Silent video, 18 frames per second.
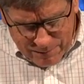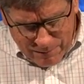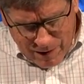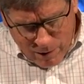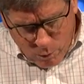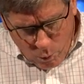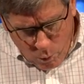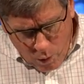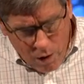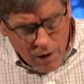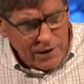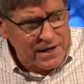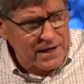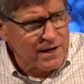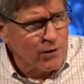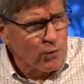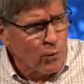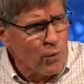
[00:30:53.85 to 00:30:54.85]
By
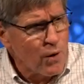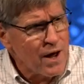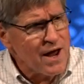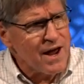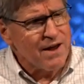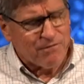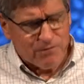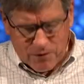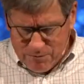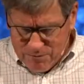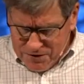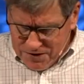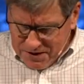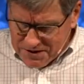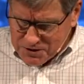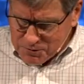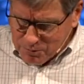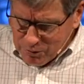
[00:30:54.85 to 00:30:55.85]
walking away from
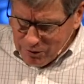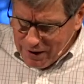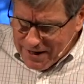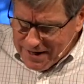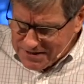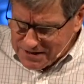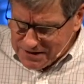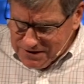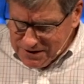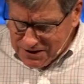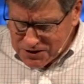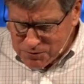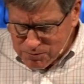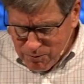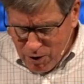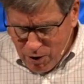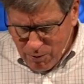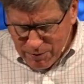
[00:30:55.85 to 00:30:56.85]
this place and
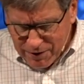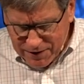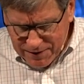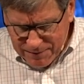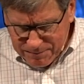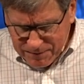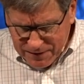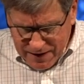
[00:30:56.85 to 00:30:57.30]
this moment,